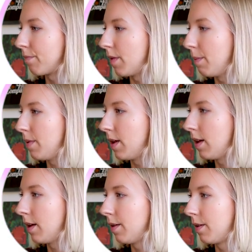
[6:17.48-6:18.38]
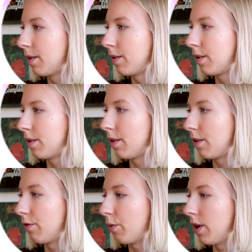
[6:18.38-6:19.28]
Maybe
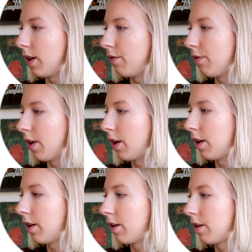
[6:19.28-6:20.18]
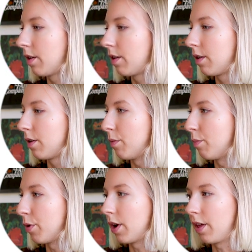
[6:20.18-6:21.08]
if we even
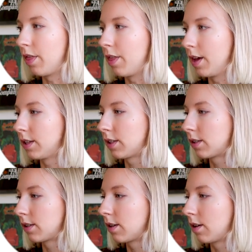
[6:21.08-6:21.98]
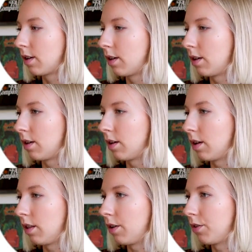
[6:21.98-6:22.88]
bring this
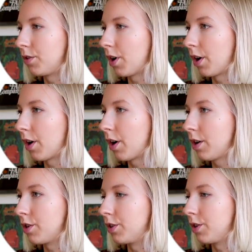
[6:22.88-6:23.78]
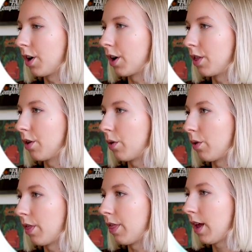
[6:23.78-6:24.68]
a little darker, just darken the
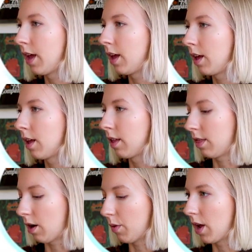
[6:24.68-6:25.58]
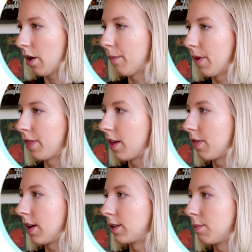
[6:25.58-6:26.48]
whole thing. There we go. I think
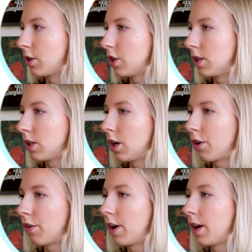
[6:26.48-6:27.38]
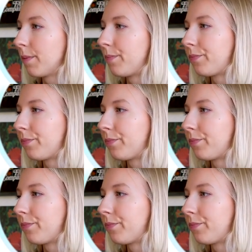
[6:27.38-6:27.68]
that's much easier to read.